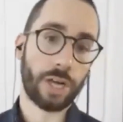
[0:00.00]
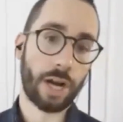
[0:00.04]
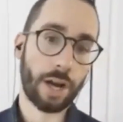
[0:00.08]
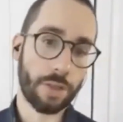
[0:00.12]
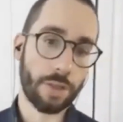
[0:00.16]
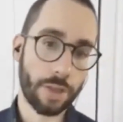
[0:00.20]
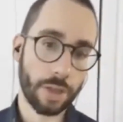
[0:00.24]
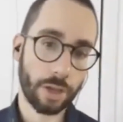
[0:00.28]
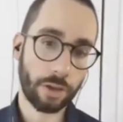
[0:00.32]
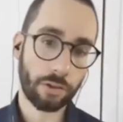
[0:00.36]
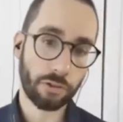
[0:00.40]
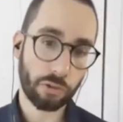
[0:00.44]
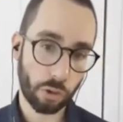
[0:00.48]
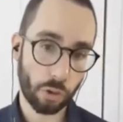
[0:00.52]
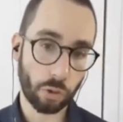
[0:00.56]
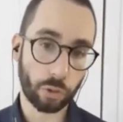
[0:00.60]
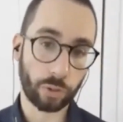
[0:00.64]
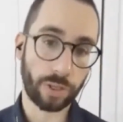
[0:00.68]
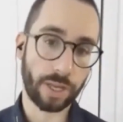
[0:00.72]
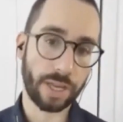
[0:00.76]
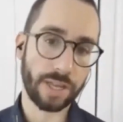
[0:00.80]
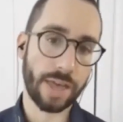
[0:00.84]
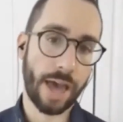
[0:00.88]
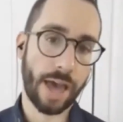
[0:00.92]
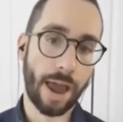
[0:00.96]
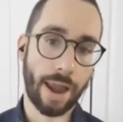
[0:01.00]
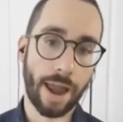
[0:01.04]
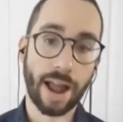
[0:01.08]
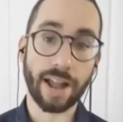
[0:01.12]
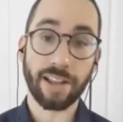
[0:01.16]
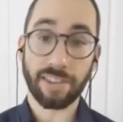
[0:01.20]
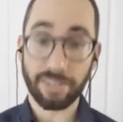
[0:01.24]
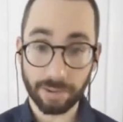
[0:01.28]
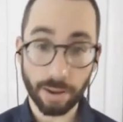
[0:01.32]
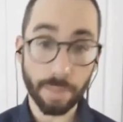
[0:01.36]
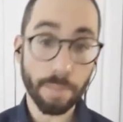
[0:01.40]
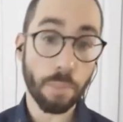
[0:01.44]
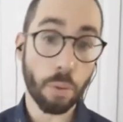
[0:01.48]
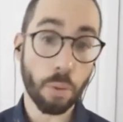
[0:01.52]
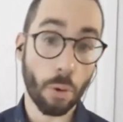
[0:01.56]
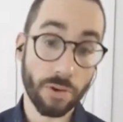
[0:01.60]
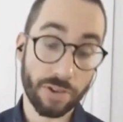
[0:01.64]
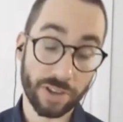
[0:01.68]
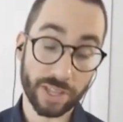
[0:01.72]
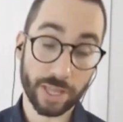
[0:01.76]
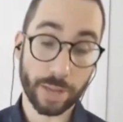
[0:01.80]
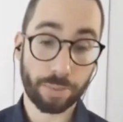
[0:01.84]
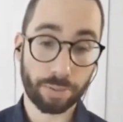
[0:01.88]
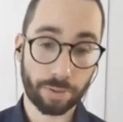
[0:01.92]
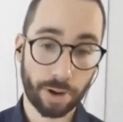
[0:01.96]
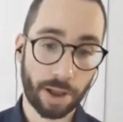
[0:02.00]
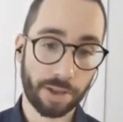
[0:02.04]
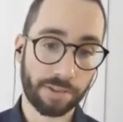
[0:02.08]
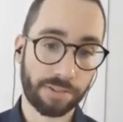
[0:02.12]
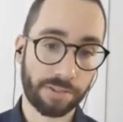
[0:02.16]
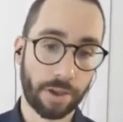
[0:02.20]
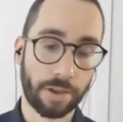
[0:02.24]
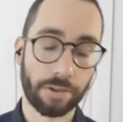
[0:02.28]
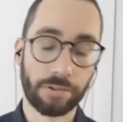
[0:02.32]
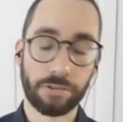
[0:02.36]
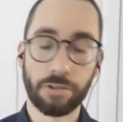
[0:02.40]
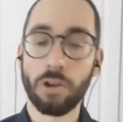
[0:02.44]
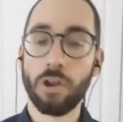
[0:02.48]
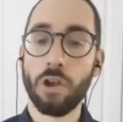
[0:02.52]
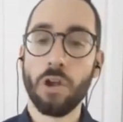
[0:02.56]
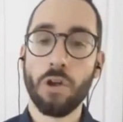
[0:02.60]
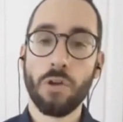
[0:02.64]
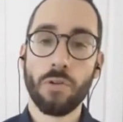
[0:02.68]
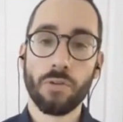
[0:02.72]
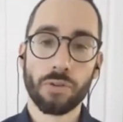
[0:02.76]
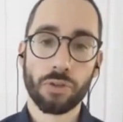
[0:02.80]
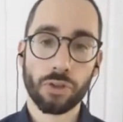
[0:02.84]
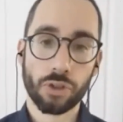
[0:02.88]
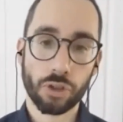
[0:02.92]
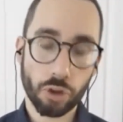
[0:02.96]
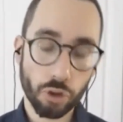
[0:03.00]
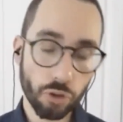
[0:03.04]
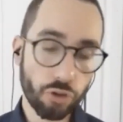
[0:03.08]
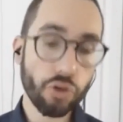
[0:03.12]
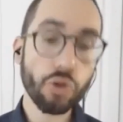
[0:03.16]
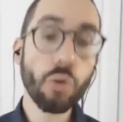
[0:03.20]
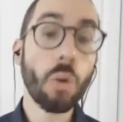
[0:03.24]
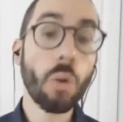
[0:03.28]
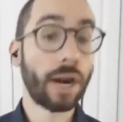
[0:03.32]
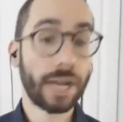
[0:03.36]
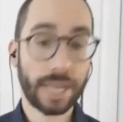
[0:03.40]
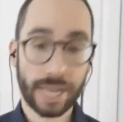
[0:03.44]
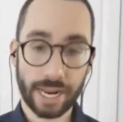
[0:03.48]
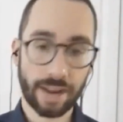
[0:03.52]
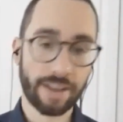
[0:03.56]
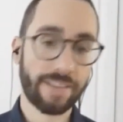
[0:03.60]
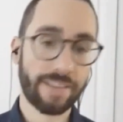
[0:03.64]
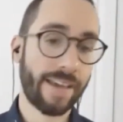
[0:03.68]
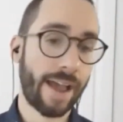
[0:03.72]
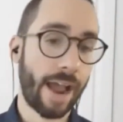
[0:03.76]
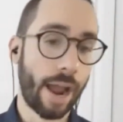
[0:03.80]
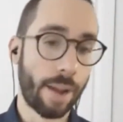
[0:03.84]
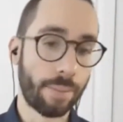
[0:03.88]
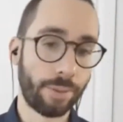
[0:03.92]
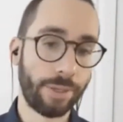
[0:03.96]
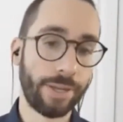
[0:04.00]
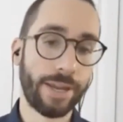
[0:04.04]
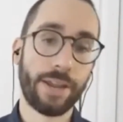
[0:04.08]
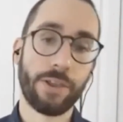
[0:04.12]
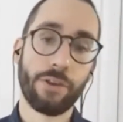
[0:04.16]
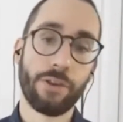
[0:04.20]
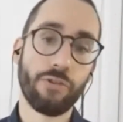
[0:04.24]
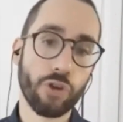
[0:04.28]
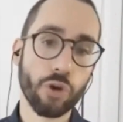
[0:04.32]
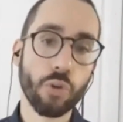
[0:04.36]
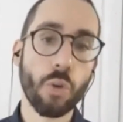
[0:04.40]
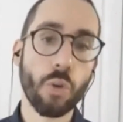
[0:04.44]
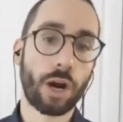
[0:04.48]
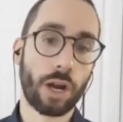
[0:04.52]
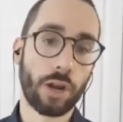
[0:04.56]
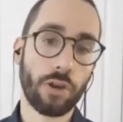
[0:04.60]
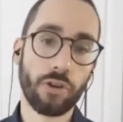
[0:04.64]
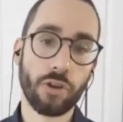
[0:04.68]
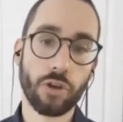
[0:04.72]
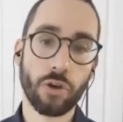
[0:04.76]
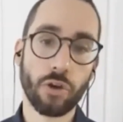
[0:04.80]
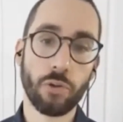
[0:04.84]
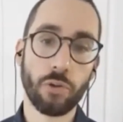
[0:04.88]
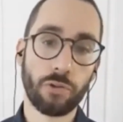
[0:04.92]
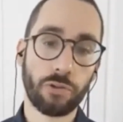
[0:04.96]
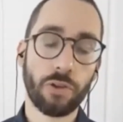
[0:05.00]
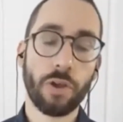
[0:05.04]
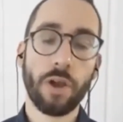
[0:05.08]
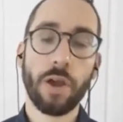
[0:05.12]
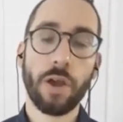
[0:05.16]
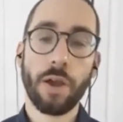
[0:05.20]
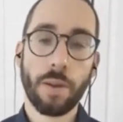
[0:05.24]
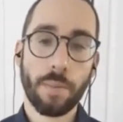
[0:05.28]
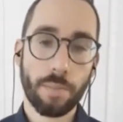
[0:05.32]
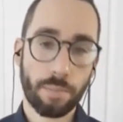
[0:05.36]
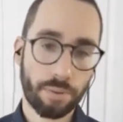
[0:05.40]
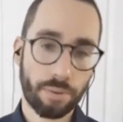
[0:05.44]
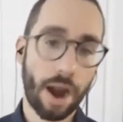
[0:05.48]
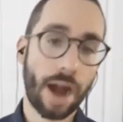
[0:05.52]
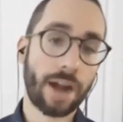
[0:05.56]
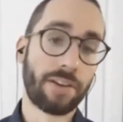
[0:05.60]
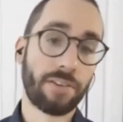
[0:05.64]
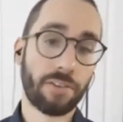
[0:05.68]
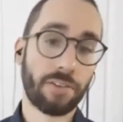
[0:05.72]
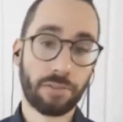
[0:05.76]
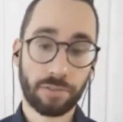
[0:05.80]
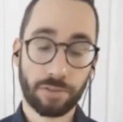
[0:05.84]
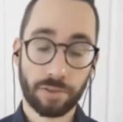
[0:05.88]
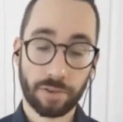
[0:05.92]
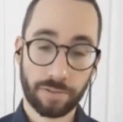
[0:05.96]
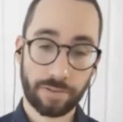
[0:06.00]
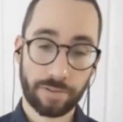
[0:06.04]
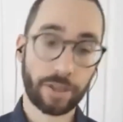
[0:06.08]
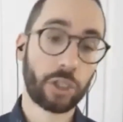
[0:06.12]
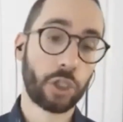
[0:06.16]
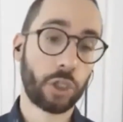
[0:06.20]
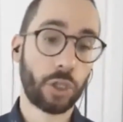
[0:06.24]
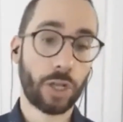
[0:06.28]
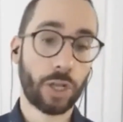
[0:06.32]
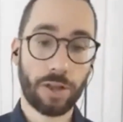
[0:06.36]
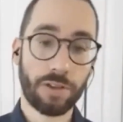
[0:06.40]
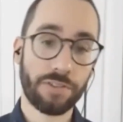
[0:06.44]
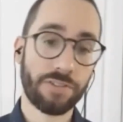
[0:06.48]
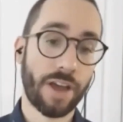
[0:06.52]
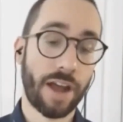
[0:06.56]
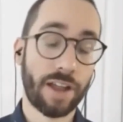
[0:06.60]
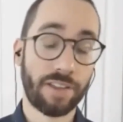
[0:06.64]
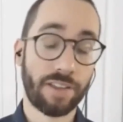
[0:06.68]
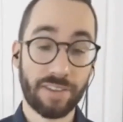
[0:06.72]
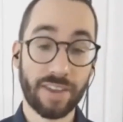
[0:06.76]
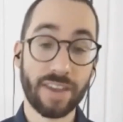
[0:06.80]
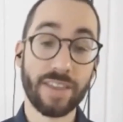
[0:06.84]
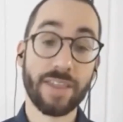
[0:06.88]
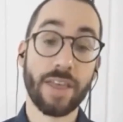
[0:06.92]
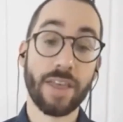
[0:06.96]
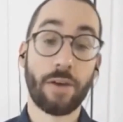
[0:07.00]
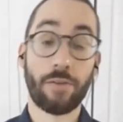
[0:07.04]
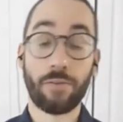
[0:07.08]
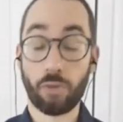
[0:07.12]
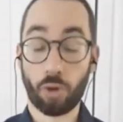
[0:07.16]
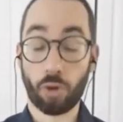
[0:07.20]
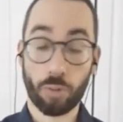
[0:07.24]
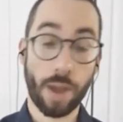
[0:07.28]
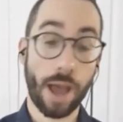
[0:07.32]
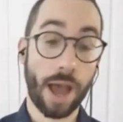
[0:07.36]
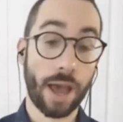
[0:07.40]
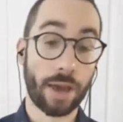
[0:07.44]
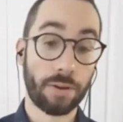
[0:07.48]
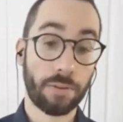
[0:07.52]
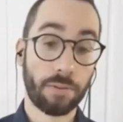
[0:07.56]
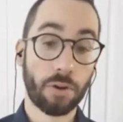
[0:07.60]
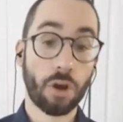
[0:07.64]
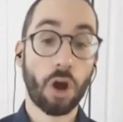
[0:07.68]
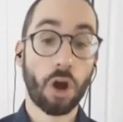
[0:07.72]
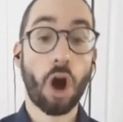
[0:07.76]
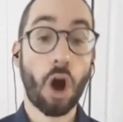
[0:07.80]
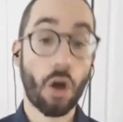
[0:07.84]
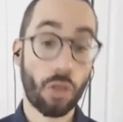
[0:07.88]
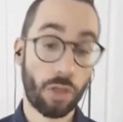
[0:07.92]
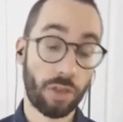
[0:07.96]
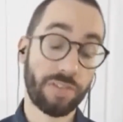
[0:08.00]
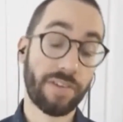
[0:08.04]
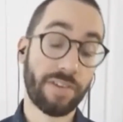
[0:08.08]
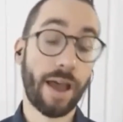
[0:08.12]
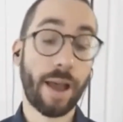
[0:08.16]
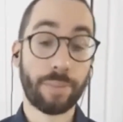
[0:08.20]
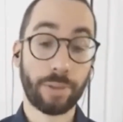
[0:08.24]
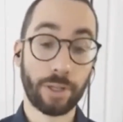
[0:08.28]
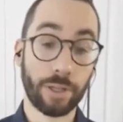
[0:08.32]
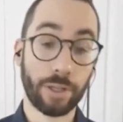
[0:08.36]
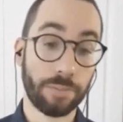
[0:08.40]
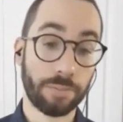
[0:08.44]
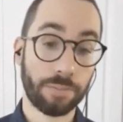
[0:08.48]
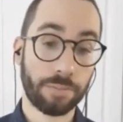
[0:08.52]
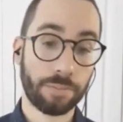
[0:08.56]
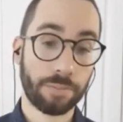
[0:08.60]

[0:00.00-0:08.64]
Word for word: I think certainly that at some point in the process, you do want to get a tablet and you do want to use practice digital LSATs in that format on the tablet.